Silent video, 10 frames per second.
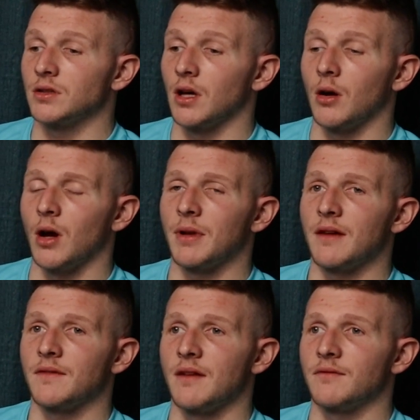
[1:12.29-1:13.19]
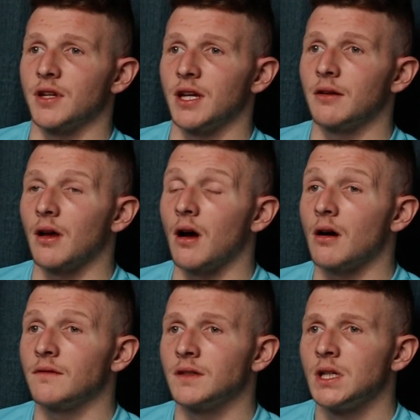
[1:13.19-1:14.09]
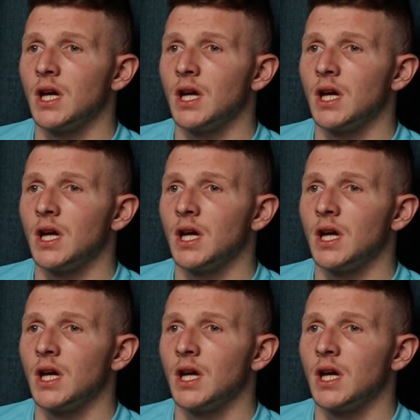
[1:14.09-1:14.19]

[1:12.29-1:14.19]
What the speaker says: so I played for them for a year and a half.